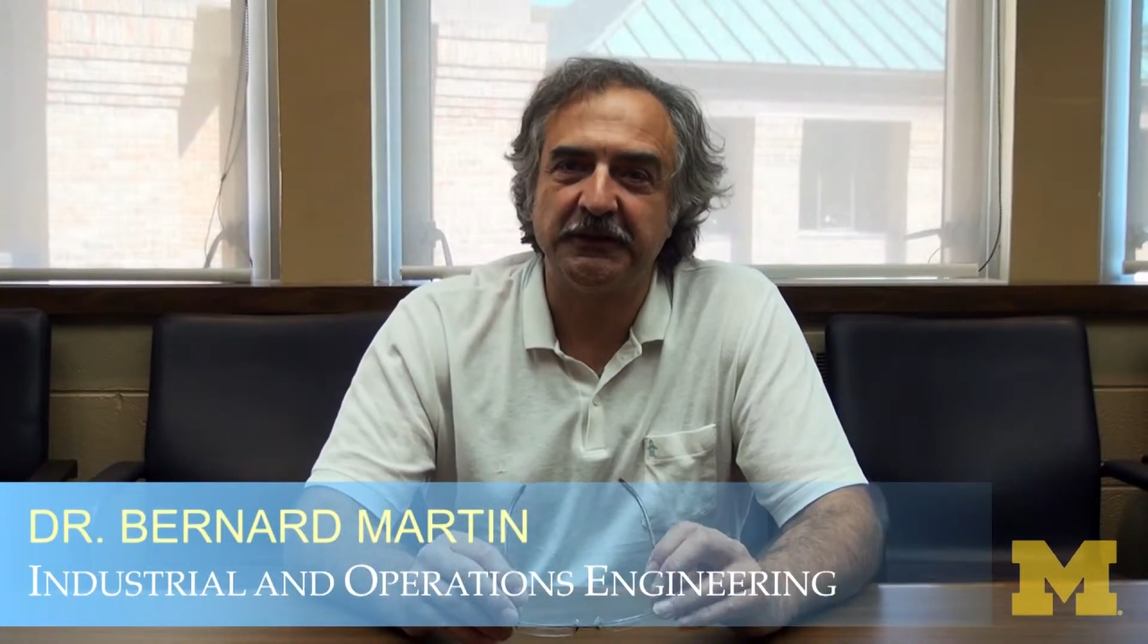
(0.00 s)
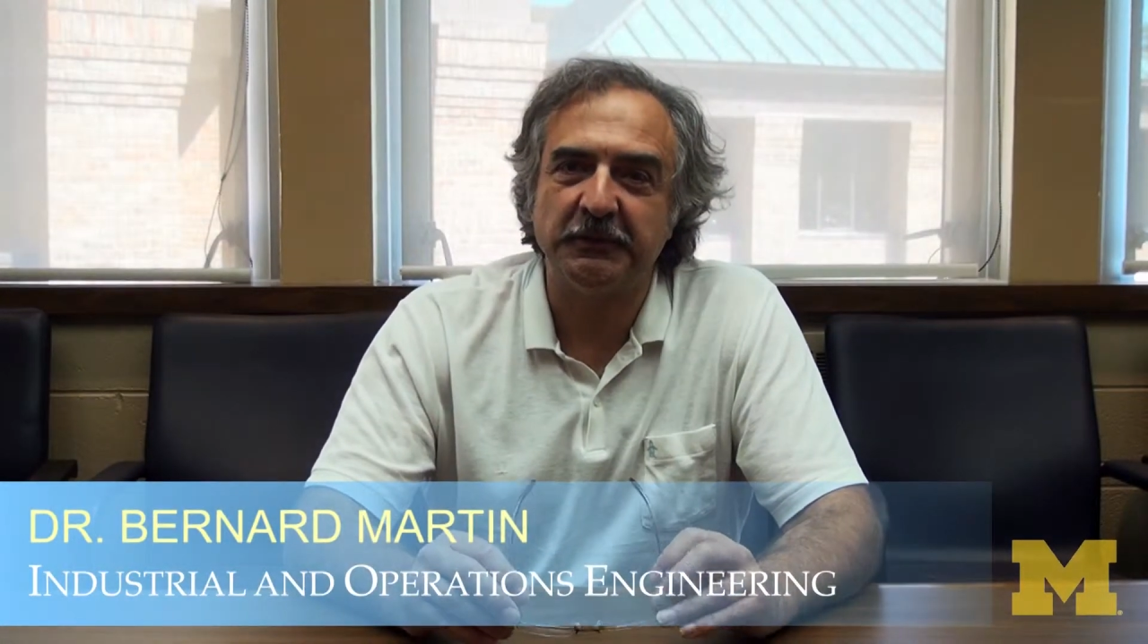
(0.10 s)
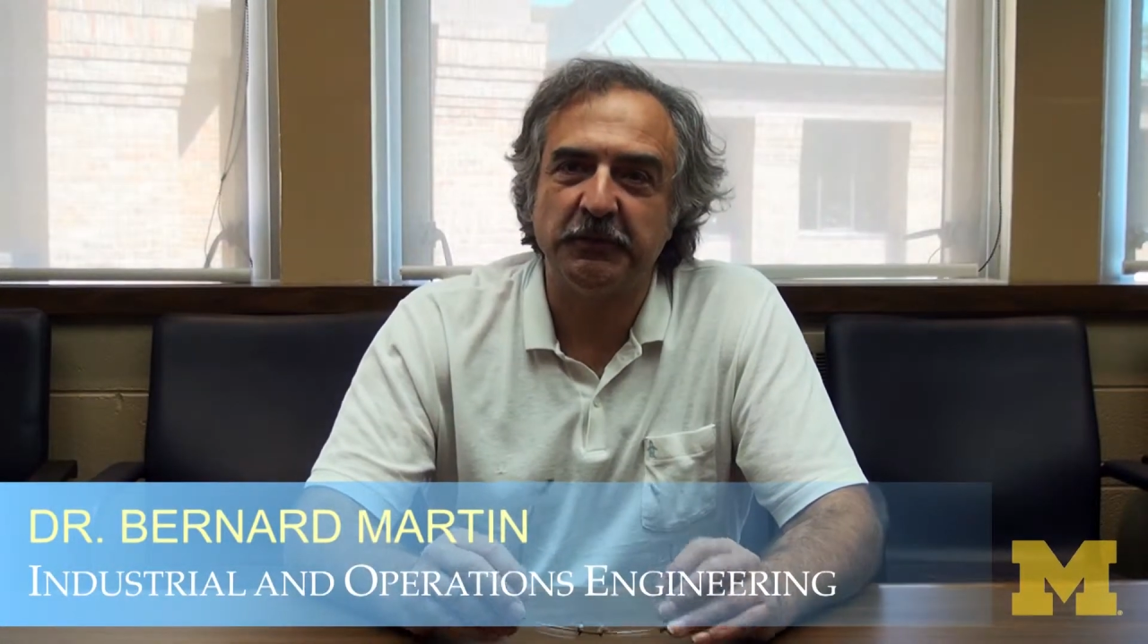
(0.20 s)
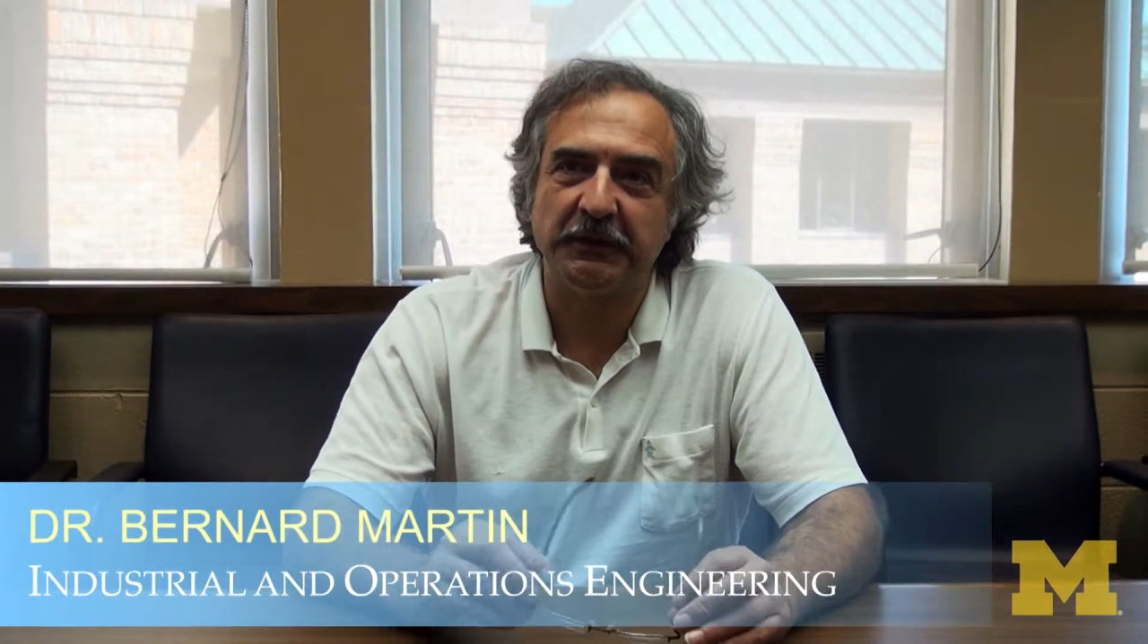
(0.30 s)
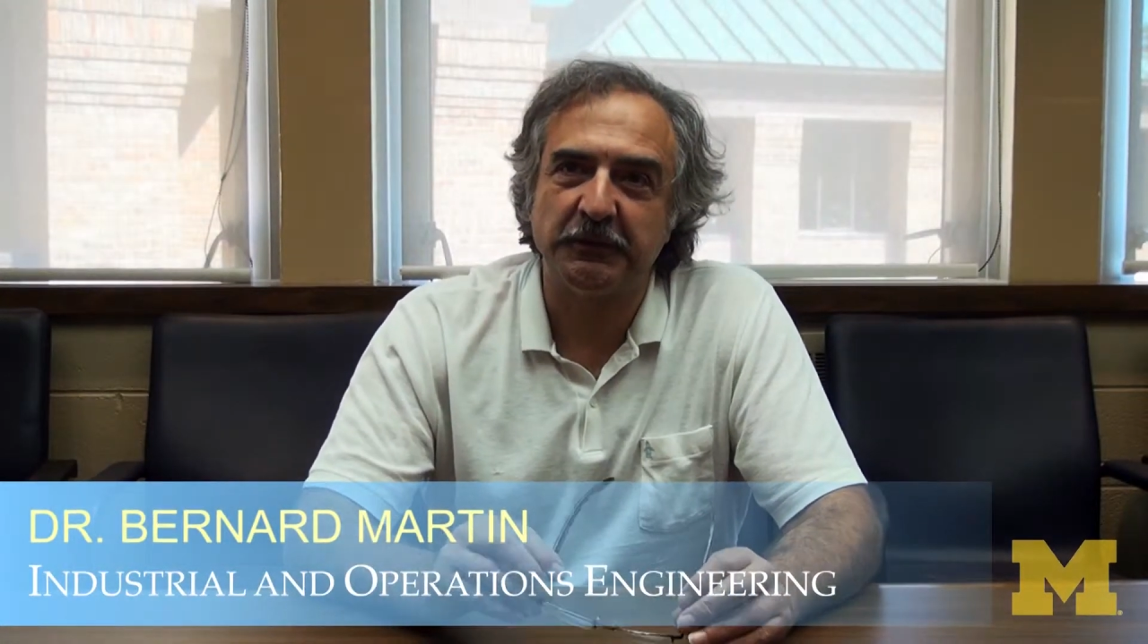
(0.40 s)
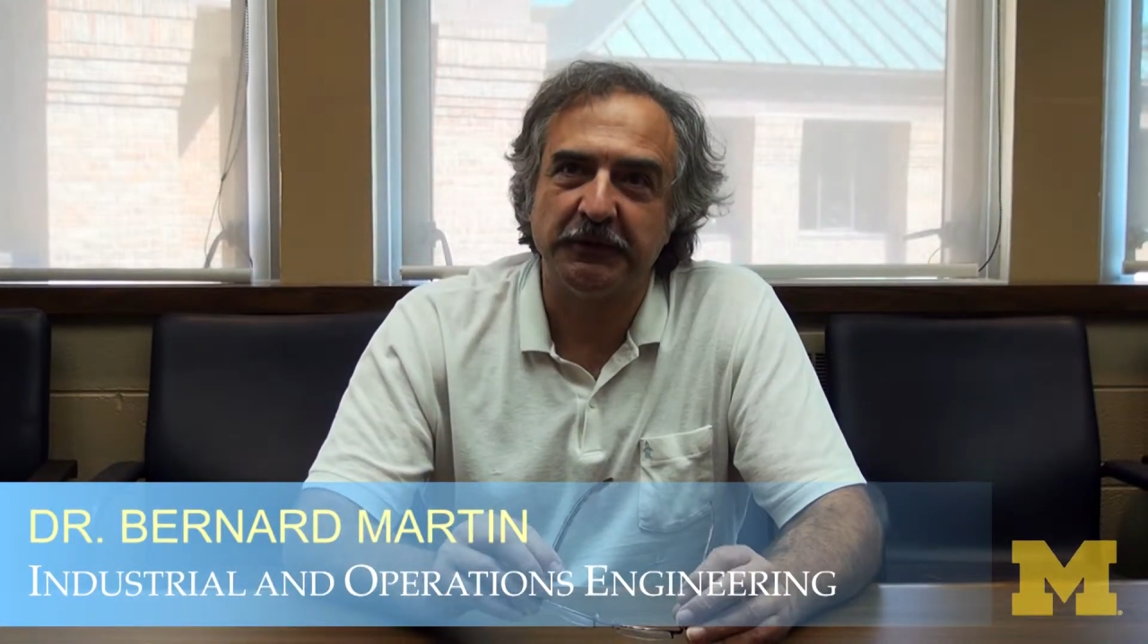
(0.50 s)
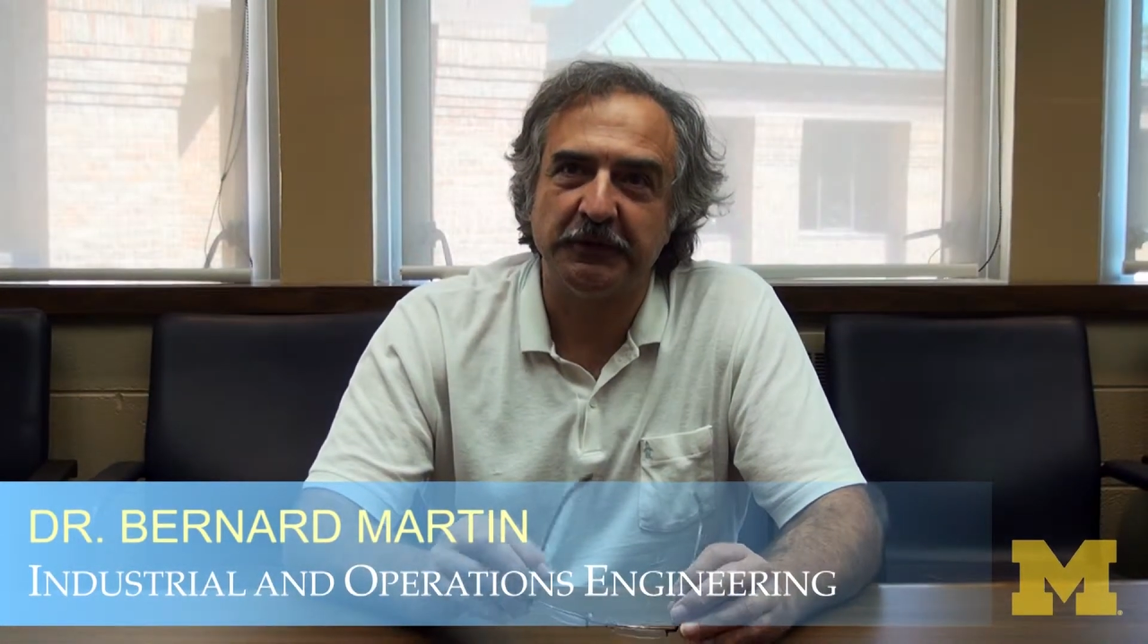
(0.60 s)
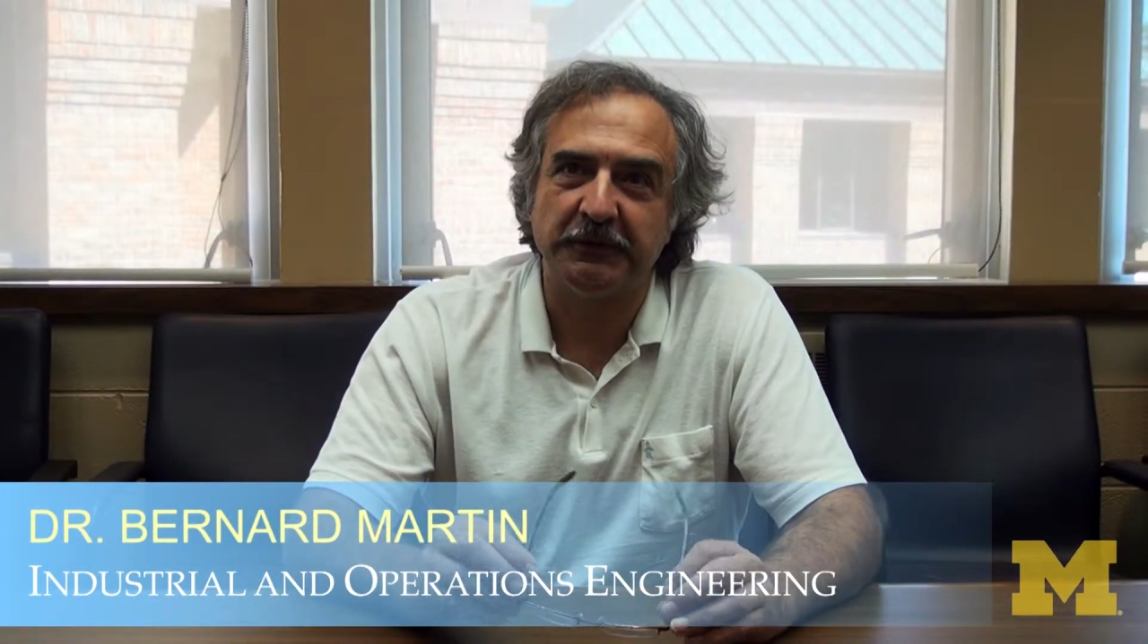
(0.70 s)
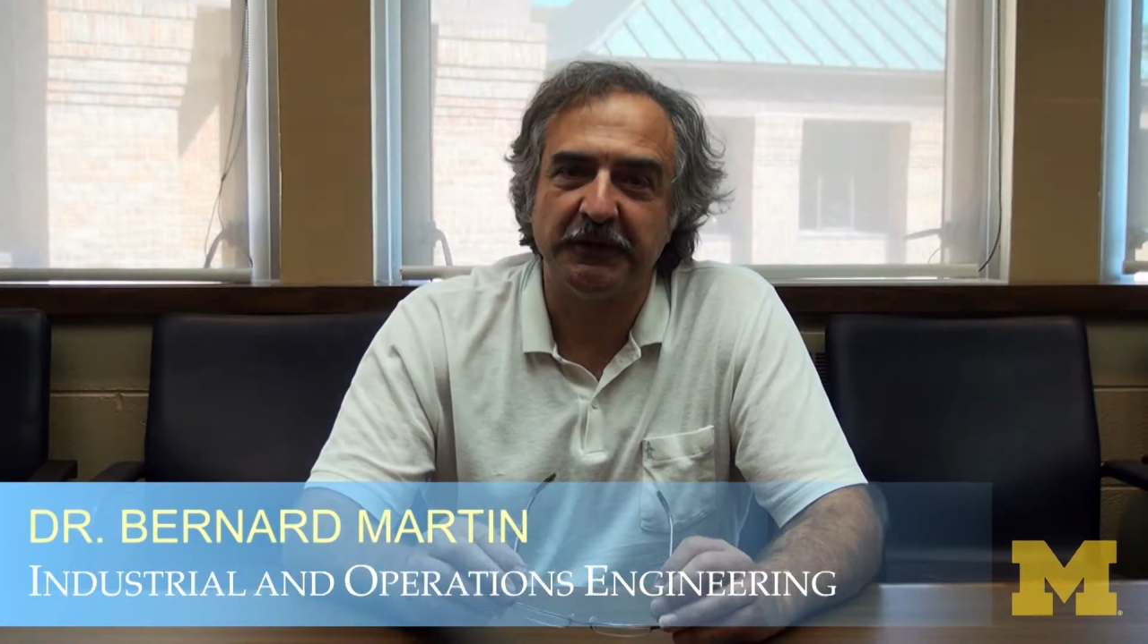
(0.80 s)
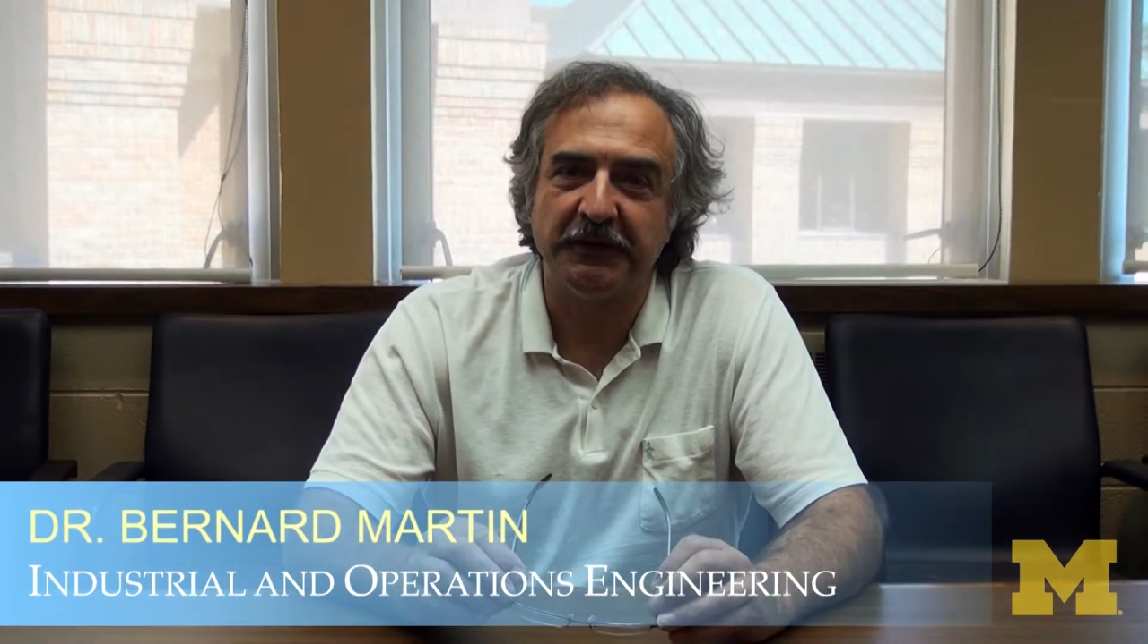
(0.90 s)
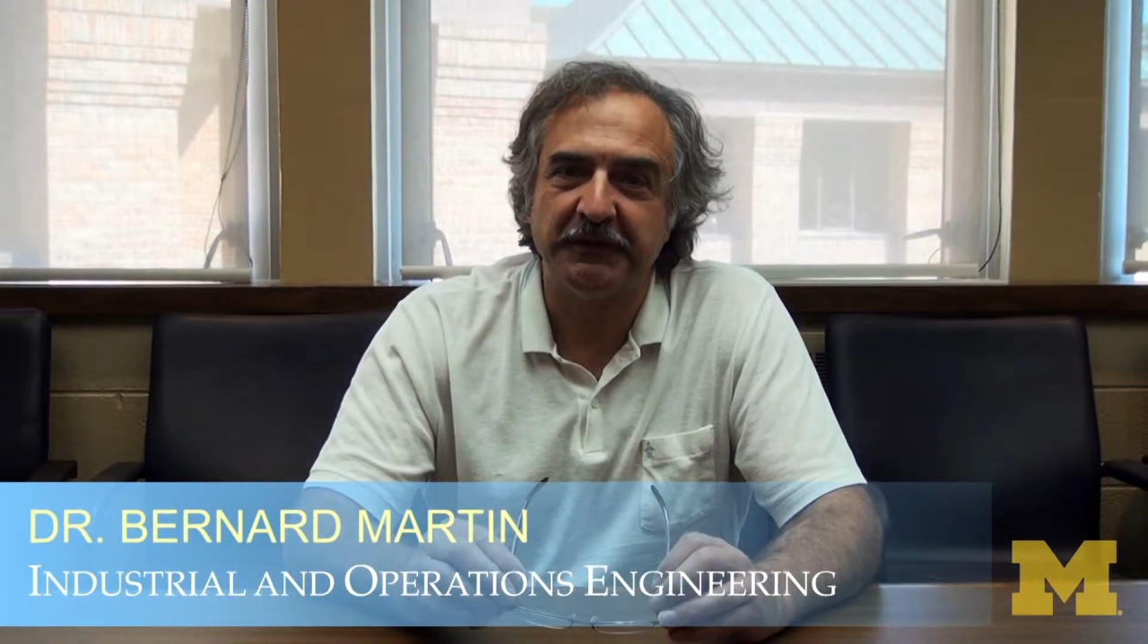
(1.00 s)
Department of